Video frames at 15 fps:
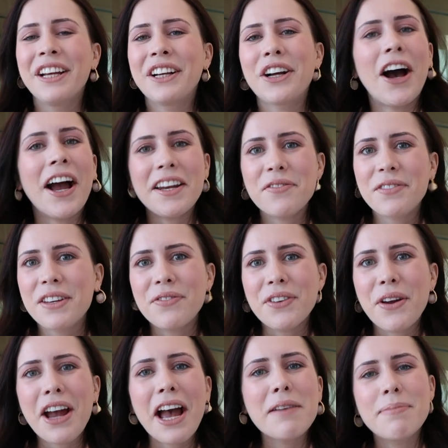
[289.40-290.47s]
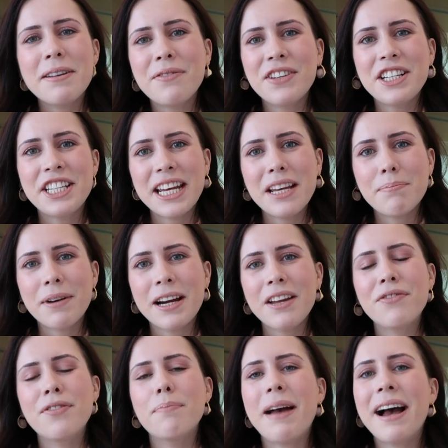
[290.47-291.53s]
kind of give you a bit of a
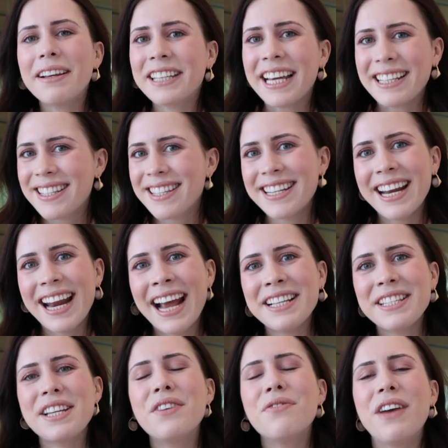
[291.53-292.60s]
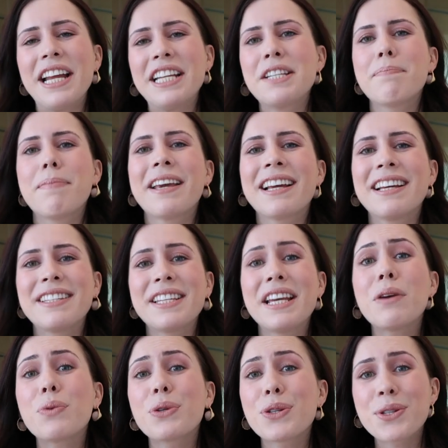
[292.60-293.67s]
debrief about yesterday's event because
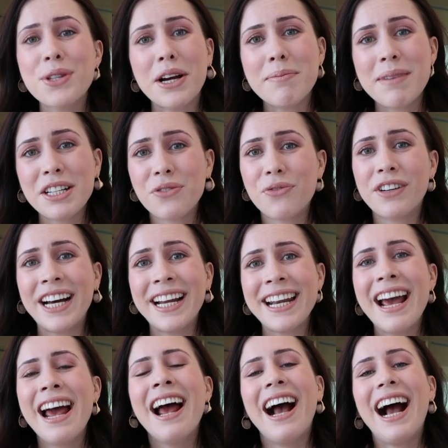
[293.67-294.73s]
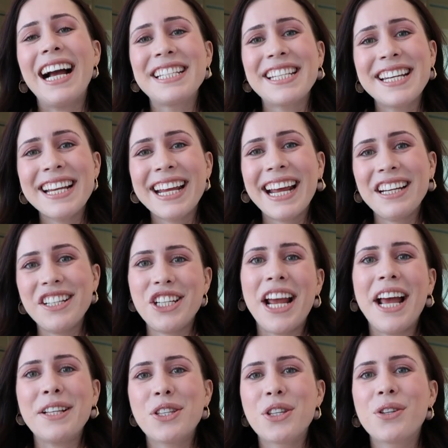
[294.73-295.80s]
it was so much fun. I didn't get a
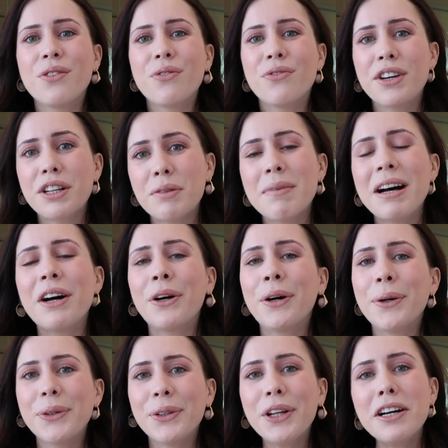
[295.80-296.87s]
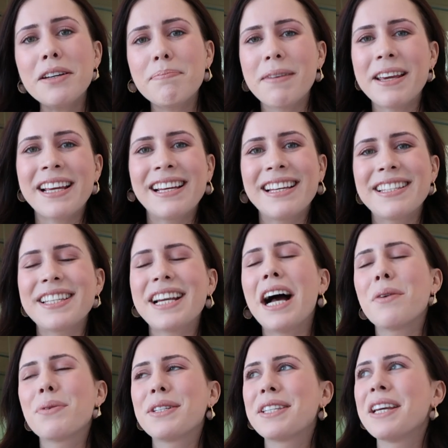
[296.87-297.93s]
chance to film a whole lot because
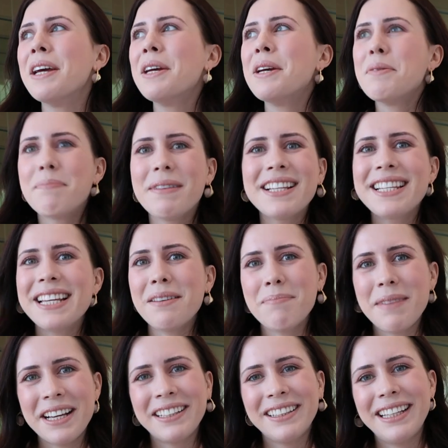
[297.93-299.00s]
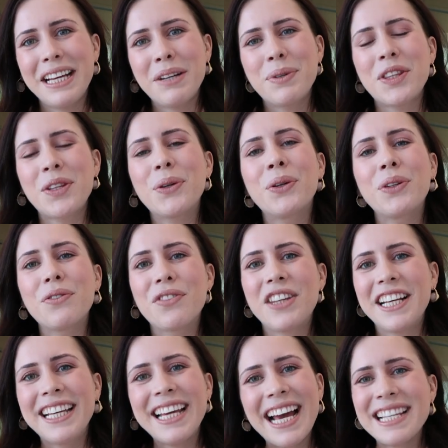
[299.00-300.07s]
I was busy mingling with all of
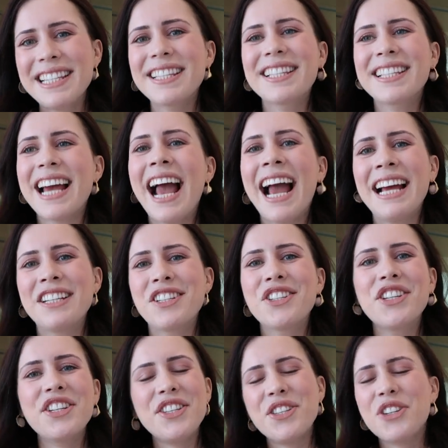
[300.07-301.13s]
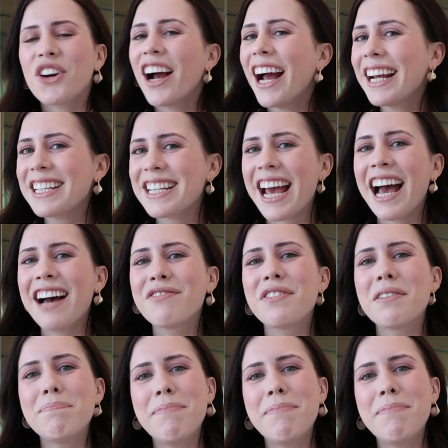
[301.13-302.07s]
the guests and just trying to have the